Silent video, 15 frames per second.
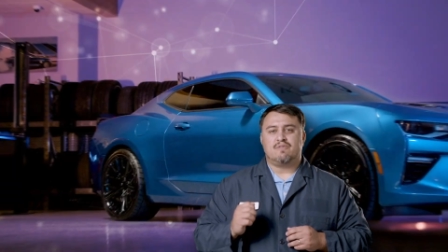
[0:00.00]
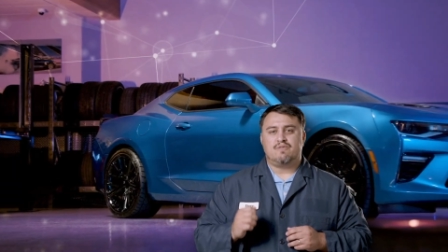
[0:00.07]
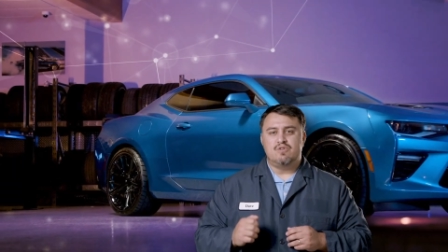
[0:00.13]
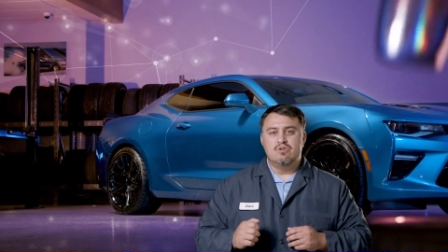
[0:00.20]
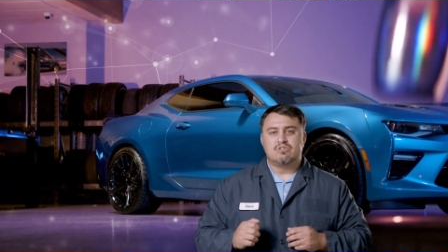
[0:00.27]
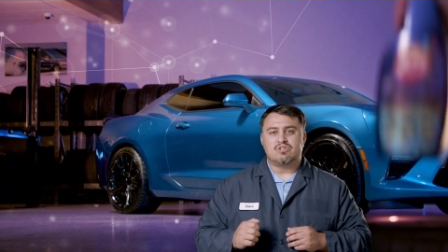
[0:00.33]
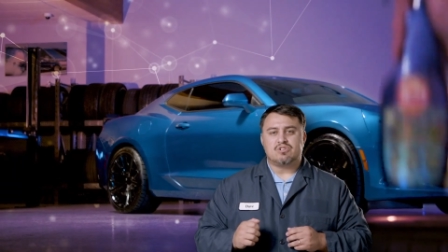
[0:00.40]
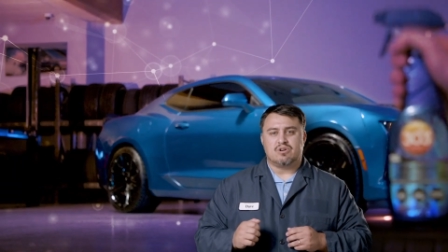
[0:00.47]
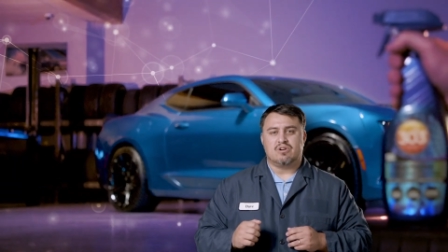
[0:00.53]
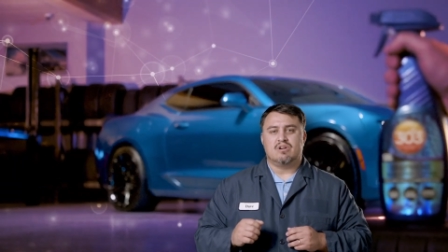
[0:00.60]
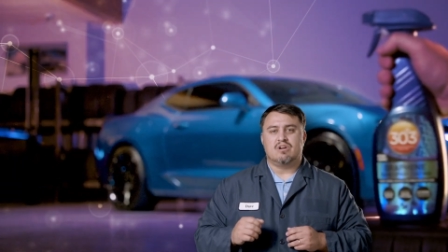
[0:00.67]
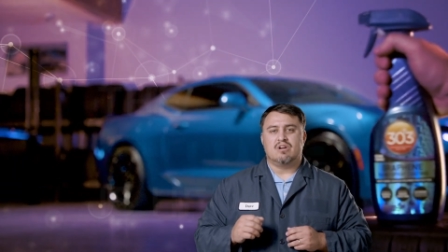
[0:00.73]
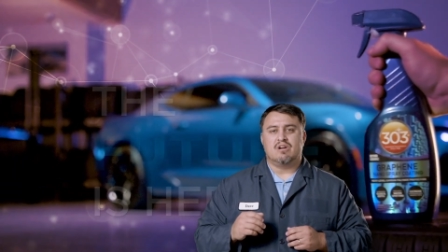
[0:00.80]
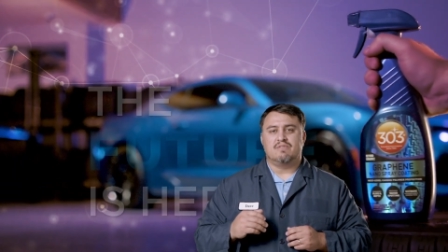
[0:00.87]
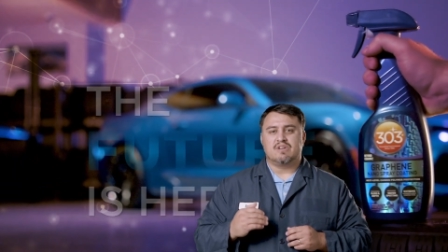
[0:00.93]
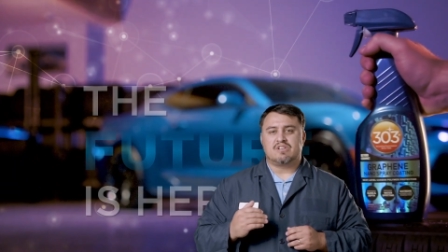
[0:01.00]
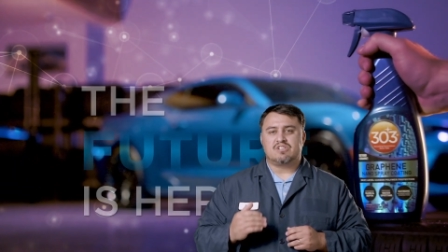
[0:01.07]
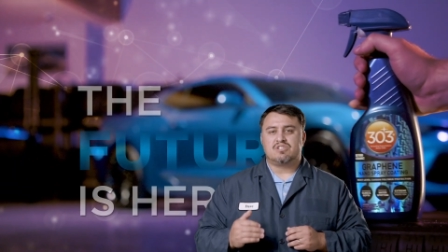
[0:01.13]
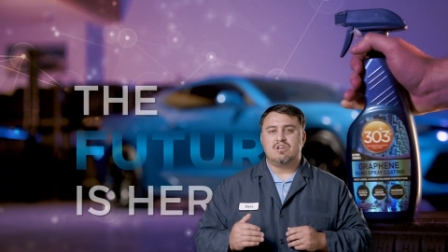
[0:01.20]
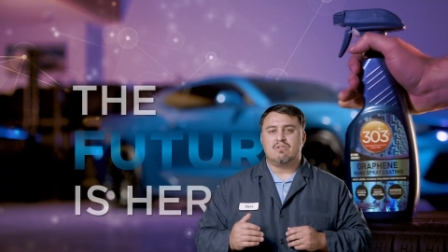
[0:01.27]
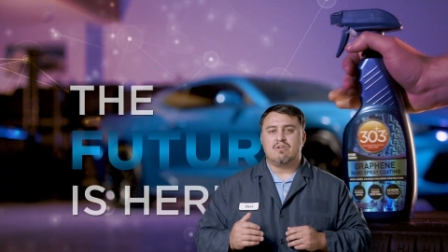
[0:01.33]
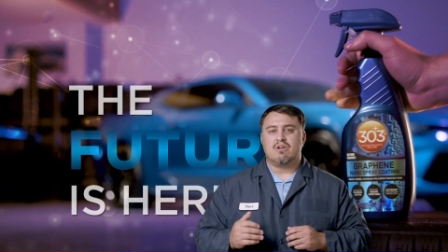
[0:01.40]
future of
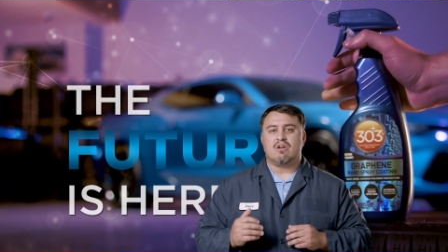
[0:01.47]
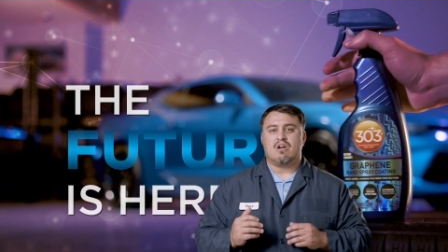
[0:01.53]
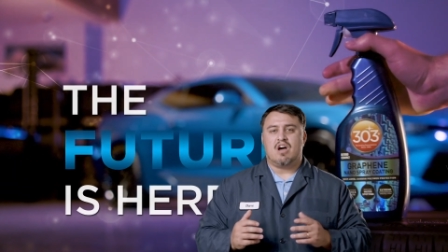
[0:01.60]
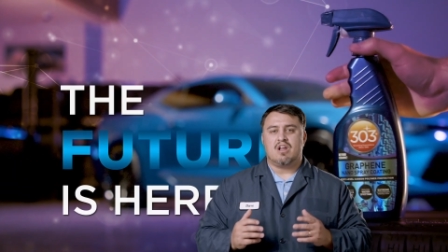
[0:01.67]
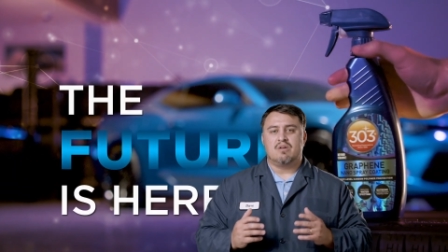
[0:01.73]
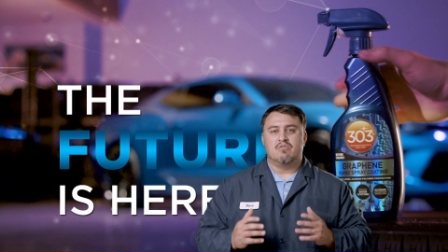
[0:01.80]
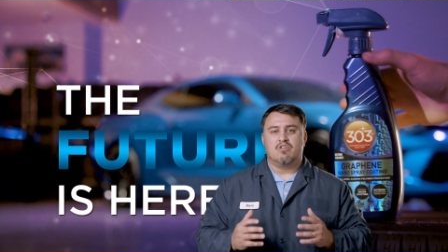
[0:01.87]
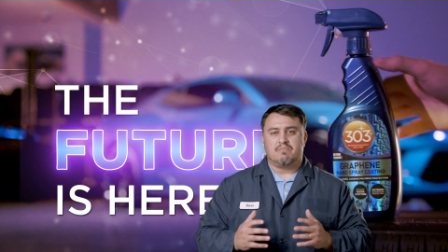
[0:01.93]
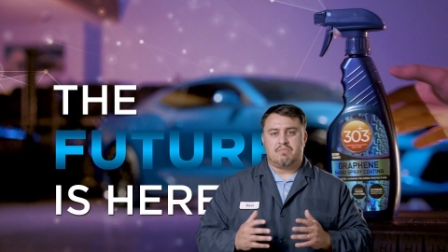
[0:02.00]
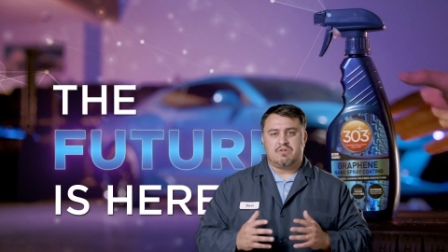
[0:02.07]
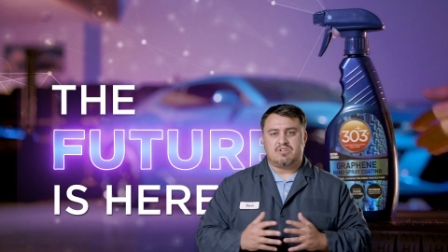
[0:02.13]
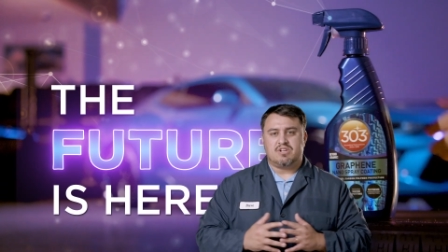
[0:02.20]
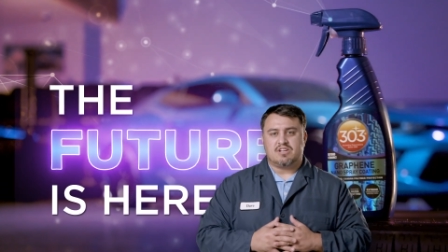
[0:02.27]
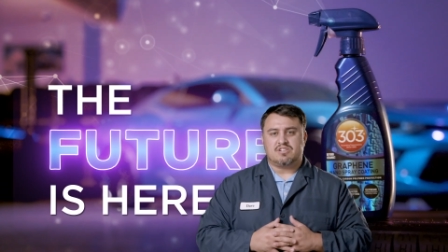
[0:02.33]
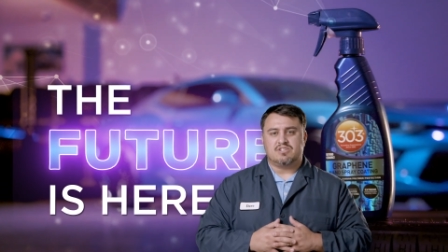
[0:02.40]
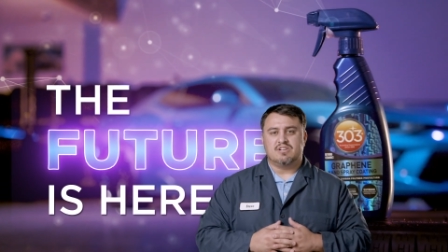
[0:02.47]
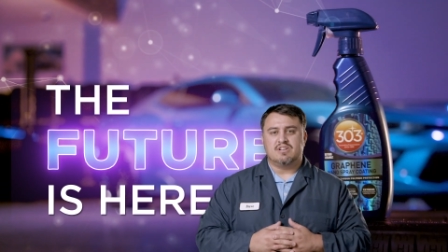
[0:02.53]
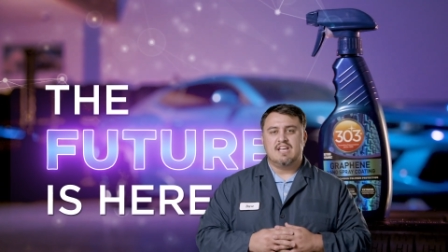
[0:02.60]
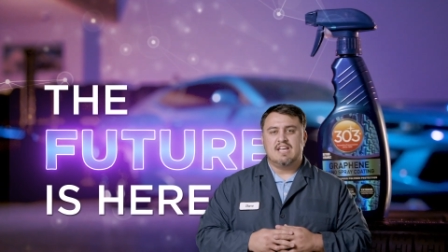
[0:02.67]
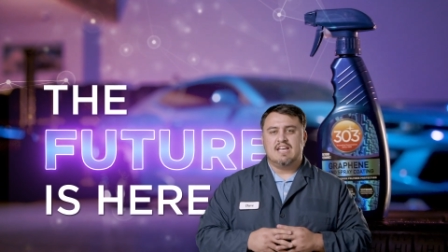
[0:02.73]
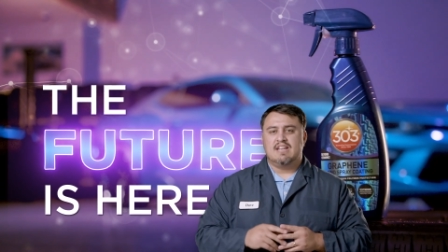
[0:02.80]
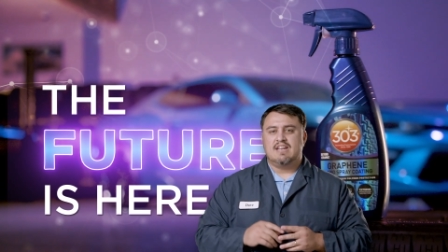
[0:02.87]
exterior automotive protection,
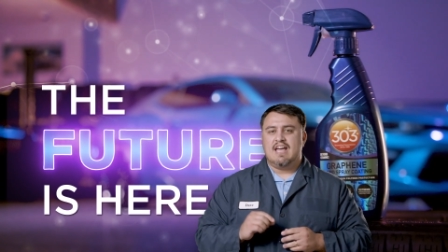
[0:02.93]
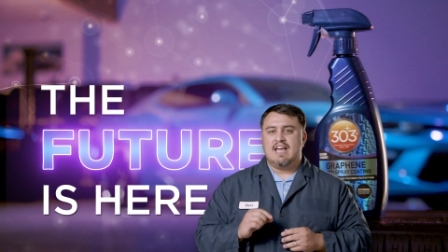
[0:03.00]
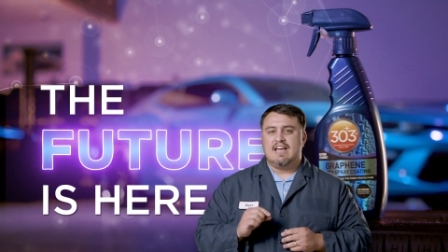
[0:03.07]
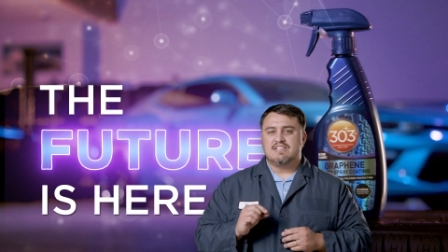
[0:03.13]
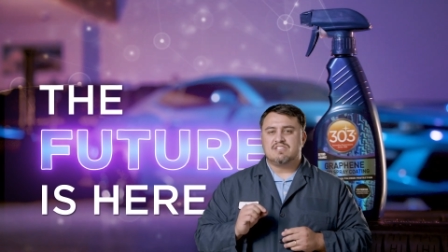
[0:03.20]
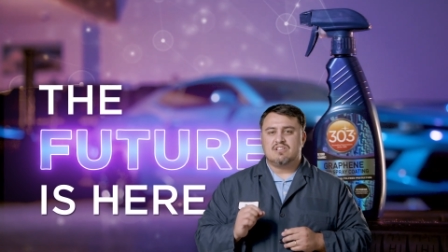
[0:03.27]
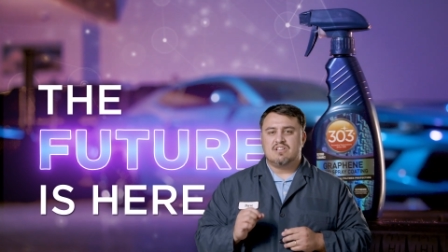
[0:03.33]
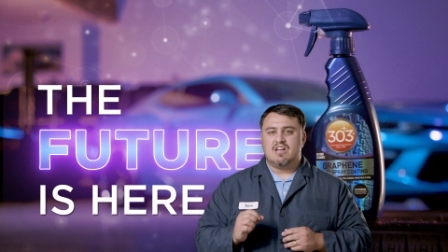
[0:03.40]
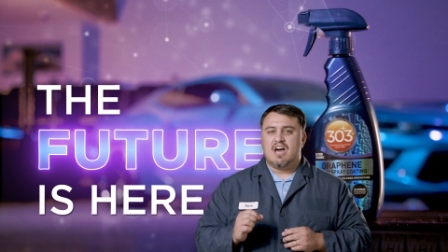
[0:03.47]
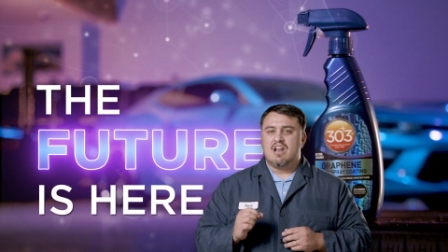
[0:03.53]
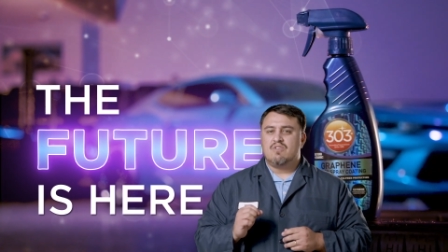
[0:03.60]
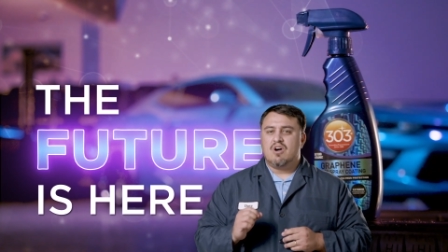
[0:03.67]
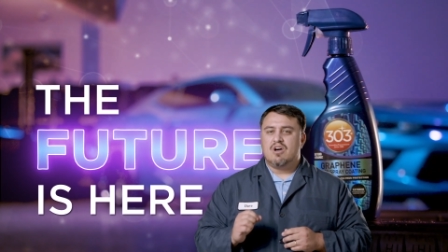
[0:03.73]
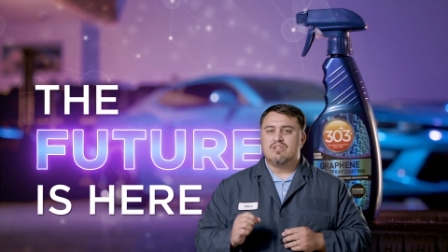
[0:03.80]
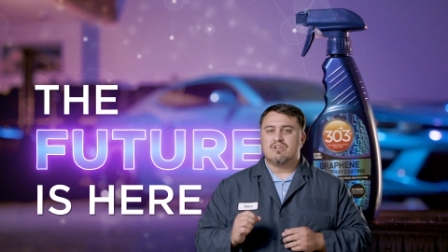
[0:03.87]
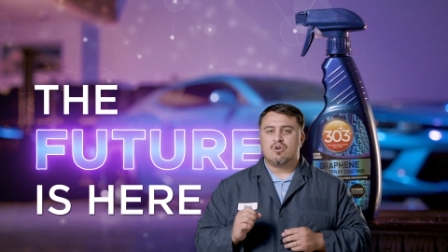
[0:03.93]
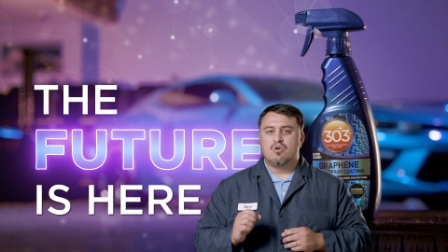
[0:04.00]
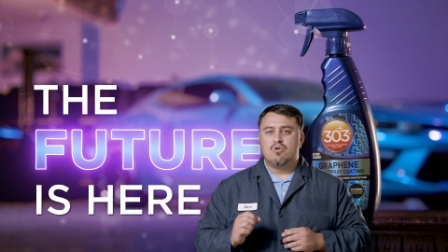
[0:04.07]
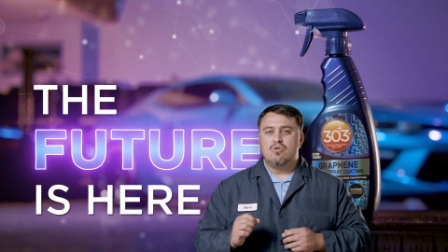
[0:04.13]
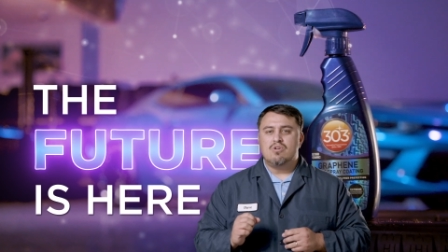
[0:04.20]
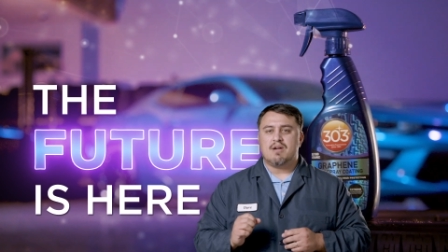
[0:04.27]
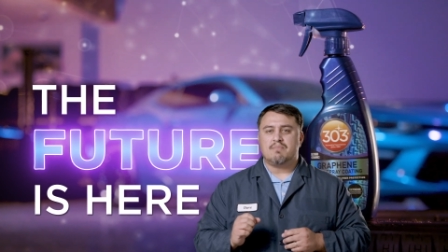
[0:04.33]
and it has a lot of other
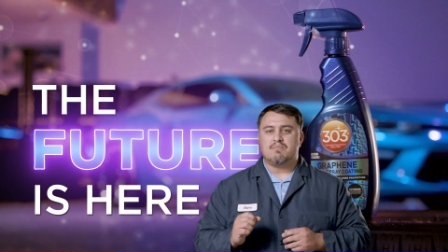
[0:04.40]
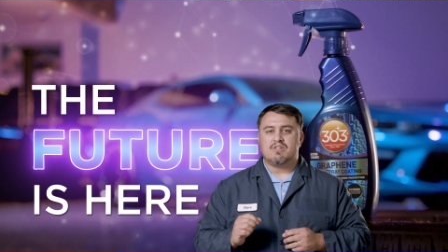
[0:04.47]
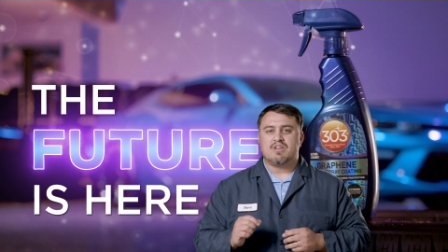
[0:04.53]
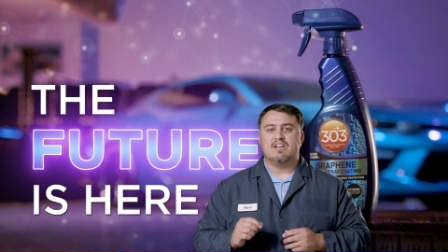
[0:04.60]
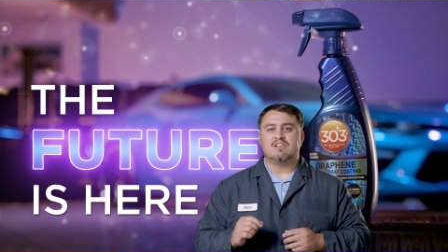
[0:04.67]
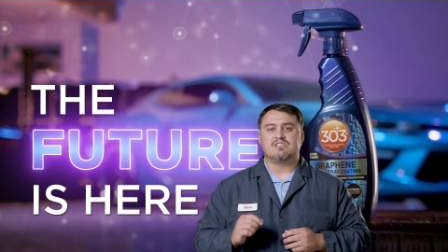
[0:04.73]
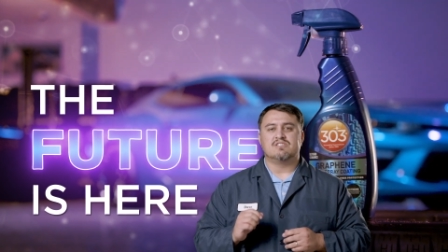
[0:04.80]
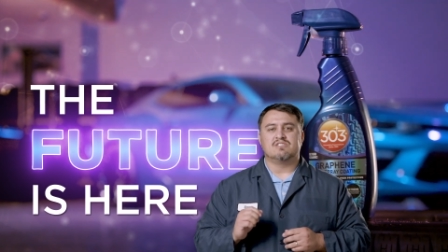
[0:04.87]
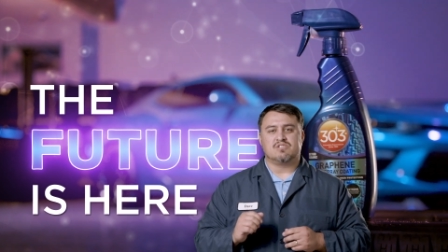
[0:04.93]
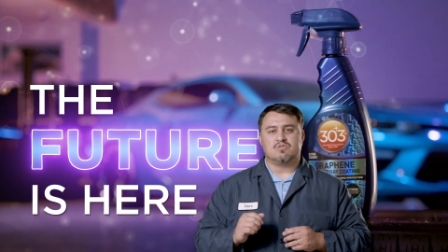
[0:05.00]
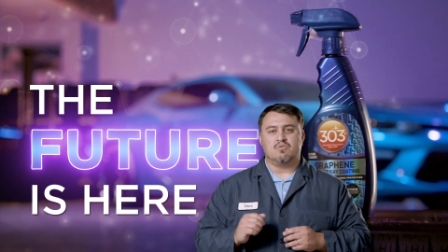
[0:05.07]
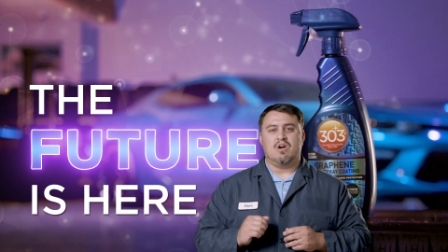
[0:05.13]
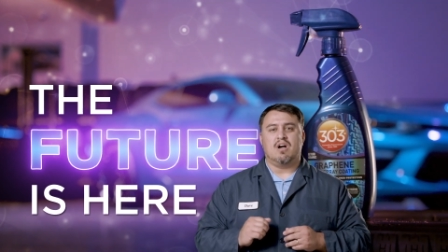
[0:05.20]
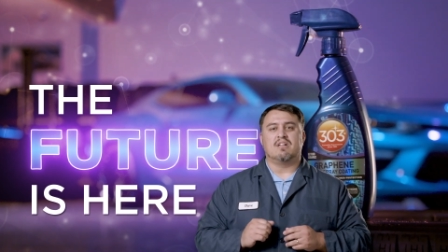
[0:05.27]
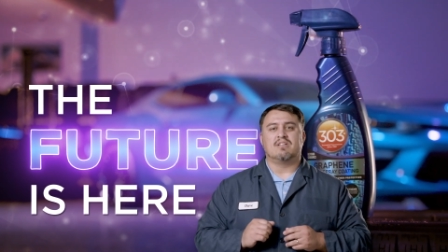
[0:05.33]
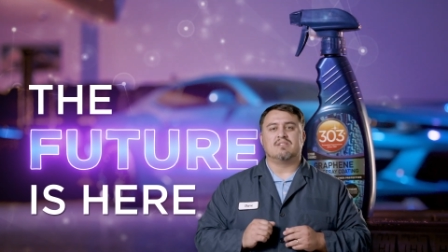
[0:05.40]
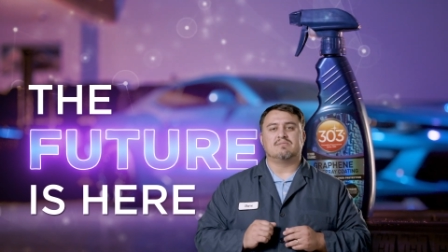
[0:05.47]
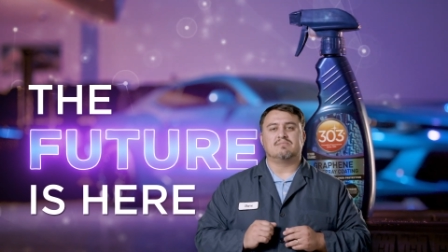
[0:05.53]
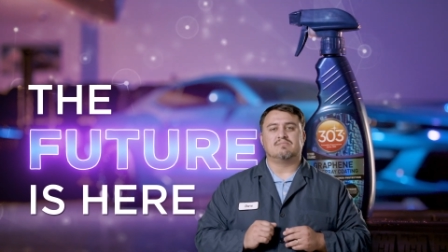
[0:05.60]
cool applications as well.